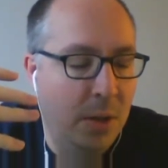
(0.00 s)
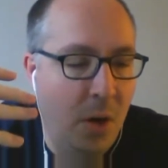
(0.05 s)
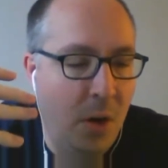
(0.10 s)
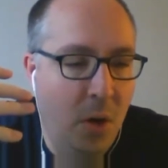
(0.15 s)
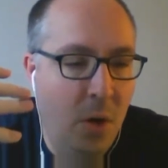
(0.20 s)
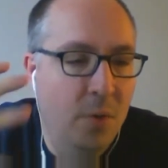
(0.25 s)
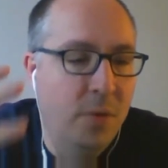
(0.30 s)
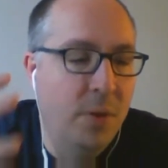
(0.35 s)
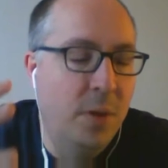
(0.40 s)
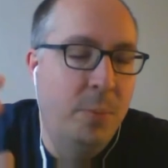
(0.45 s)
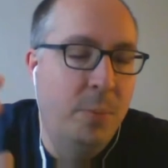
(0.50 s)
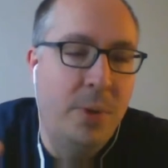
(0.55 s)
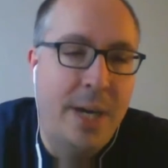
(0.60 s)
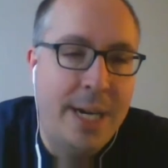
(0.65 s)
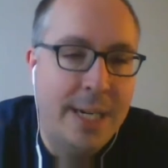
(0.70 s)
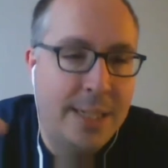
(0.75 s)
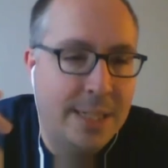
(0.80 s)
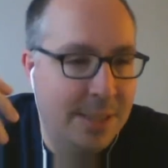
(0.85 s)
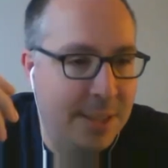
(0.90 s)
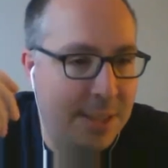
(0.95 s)
over
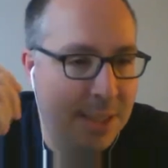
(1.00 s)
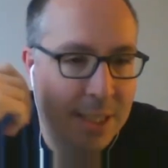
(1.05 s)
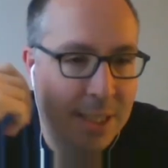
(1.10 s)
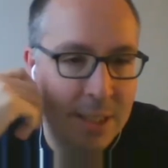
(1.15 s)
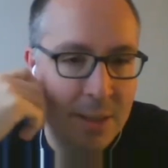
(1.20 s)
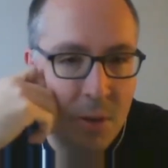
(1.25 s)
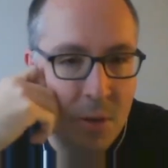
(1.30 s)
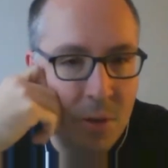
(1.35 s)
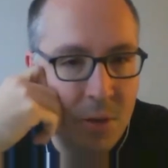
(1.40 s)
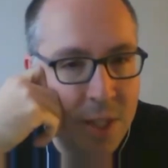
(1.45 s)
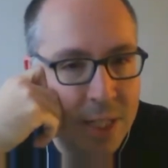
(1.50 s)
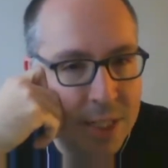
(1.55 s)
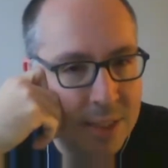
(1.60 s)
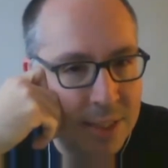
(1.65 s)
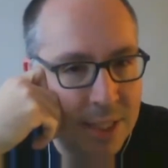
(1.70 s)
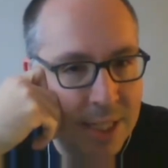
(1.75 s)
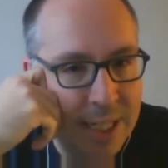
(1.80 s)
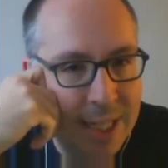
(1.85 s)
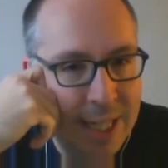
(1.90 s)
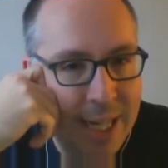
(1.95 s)
practicing or things
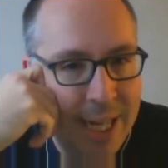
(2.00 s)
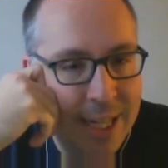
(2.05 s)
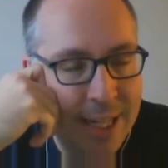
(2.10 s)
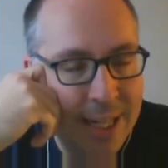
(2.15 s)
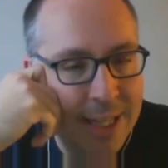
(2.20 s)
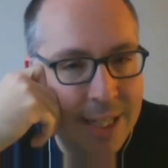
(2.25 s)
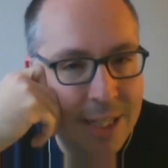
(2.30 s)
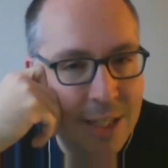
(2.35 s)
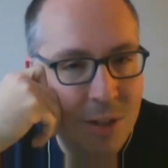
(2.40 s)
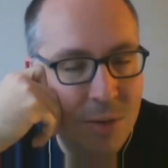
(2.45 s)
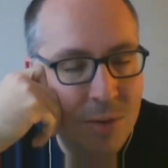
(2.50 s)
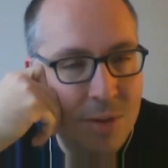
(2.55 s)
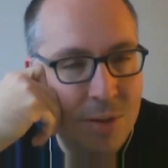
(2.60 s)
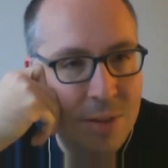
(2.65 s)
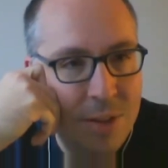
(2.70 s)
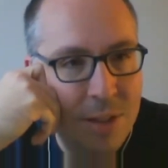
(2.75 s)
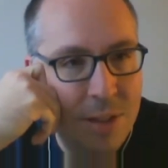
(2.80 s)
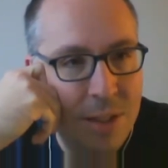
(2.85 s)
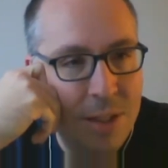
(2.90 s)
like that that you mm-hmm.